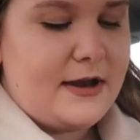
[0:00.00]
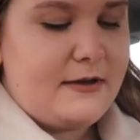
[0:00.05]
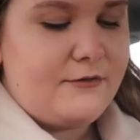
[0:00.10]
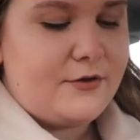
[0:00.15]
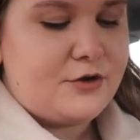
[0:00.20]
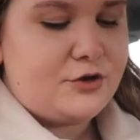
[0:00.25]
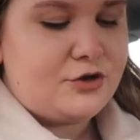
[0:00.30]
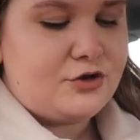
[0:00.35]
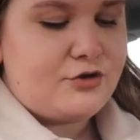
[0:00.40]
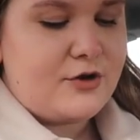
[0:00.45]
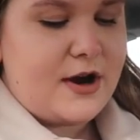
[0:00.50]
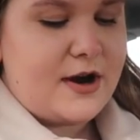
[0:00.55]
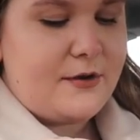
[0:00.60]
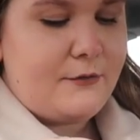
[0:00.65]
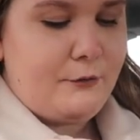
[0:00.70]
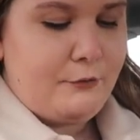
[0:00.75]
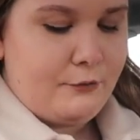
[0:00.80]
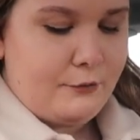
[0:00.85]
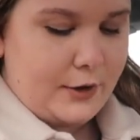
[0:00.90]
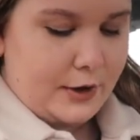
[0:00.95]
ever done
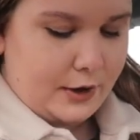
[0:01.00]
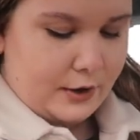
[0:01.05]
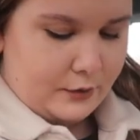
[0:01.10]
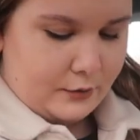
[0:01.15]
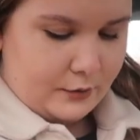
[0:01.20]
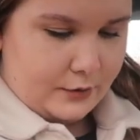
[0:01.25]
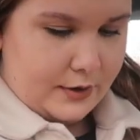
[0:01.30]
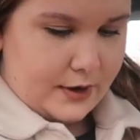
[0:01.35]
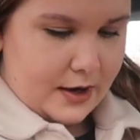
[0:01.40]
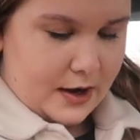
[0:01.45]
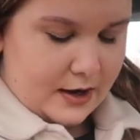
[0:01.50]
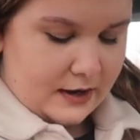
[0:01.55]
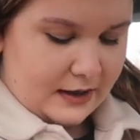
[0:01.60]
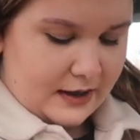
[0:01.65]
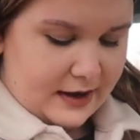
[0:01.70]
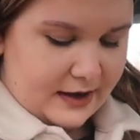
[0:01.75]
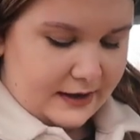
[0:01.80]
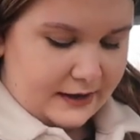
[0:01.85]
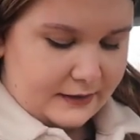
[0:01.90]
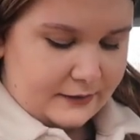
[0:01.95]
drive-through
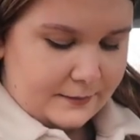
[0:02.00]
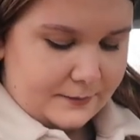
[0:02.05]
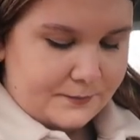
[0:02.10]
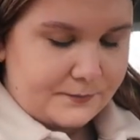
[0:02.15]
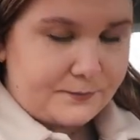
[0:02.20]
like